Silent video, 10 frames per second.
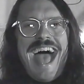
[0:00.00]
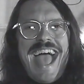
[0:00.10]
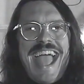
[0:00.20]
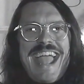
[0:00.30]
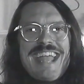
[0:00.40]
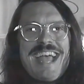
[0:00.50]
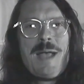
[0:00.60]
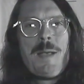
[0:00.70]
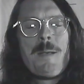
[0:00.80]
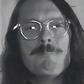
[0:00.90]

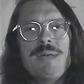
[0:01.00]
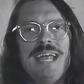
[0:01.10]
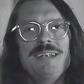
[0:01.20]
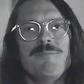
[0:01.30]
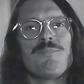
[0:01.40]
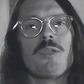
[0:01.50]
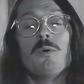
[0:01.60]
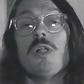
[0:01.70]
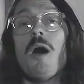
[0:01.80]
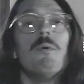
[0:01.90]
Amen.
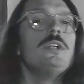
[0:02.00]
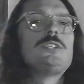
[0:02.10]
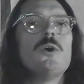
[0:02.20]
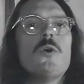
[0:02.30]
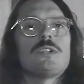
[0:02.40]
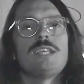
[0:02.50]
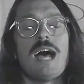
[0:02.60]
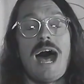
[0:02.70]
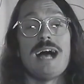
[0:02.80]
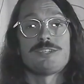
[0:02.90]
Well, I want to talk
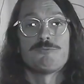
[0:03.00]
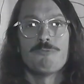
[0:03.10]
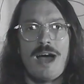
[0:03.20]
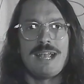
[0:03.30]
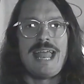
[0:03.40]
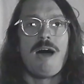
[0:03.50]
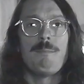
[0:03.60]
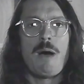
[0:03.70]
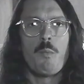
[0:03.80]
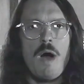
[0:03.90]
to us right now
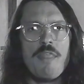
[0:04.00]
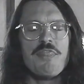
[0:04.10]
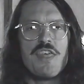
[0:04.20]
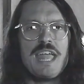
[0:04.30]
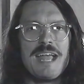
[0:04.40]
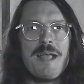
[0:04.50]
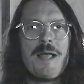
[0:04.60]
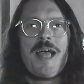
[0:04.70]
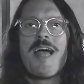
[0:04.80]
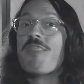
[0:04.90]
about one thing
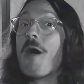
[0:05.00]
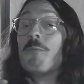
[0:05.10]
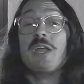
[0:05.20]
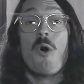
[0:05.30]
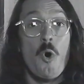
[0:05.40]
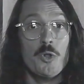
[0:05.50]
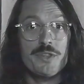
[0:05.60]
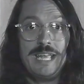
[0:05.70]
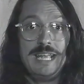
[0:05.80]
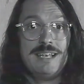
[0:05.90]
that we all
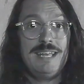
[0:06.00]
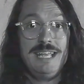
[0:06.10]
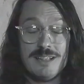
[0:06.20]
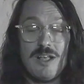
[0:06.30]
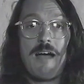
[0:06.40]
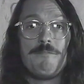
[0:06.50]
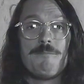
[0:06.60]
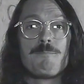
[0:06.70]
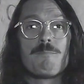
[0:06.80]
need in life.